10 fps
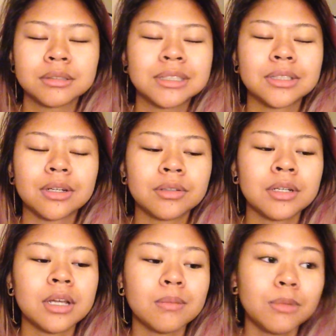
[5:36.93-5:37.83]
So,
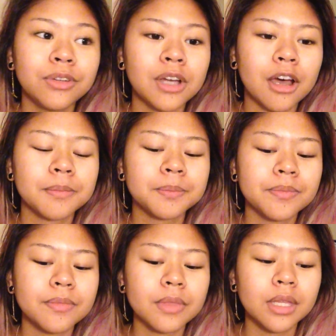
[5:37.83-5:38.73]
moving on.
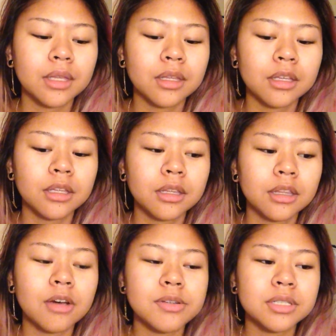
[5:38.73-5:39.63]

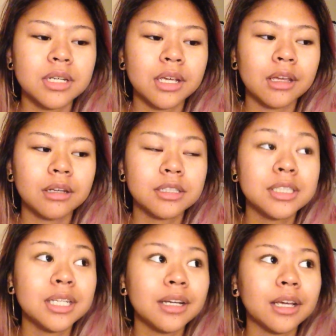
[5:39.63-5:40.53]
That was DNA.
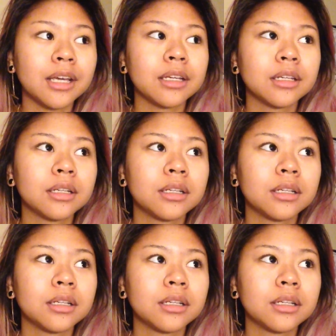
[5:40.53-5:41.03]
DNA.